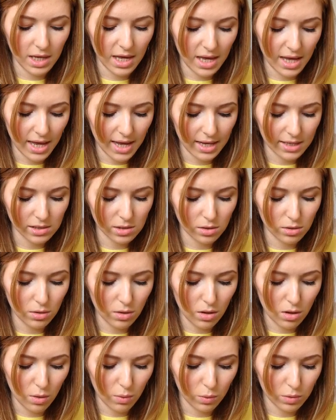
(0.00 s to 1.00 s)
it has
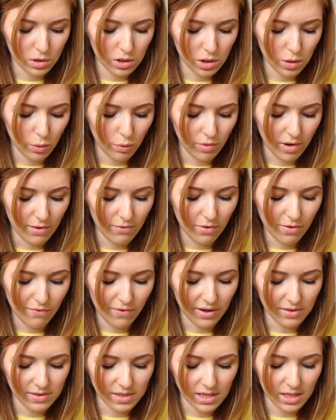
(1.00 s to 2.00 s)
got 1, 2, 3, 4,
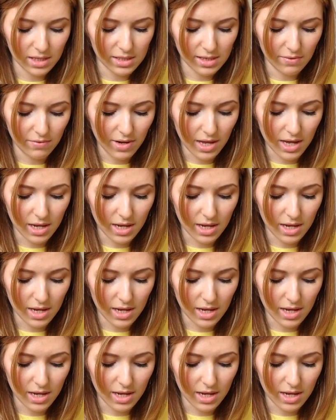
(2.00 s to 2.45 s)
5, 6, 7,